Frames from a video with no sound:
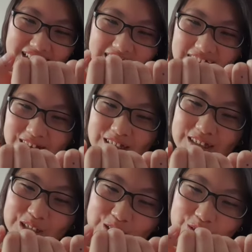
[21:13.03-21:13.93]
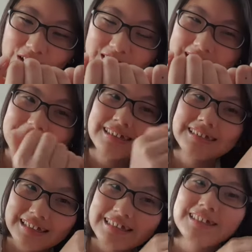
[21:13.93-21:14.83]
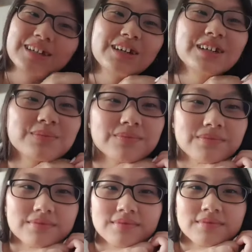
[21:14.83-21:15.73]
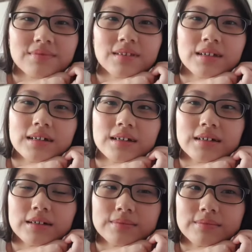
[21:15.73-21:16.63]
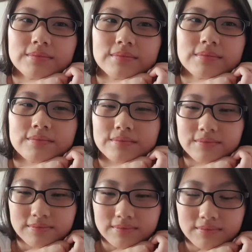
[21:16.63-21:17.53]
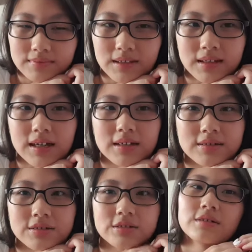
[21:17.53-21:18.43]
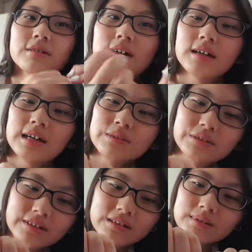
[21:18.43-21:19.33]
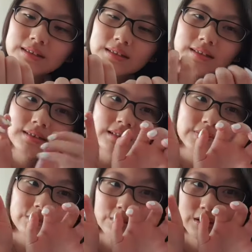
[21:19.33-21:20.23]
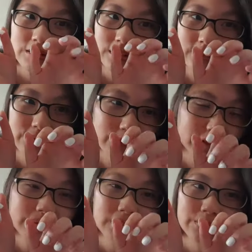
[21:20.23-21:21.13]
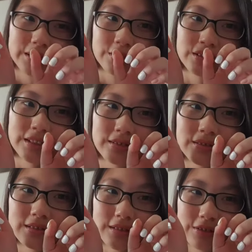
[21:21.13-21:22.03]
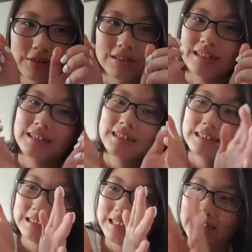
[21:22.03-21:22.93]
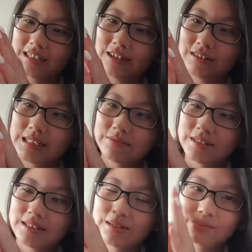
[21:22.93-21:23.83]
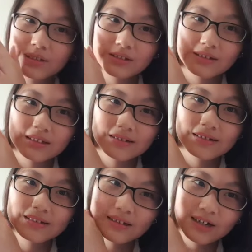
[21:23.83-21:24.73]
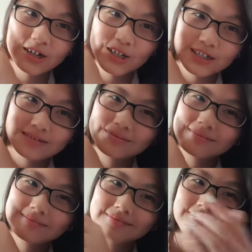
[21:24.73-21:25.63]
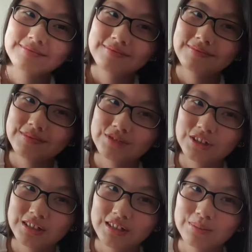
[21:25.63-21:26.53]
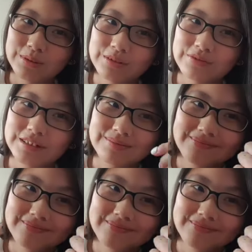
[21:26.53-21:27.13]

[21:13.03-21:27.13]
Are they good quality? Yes, they are. Yeah, so I would recommend these if you were looking for press-on nails. So khaki olives, press-on nails are ginseng approved.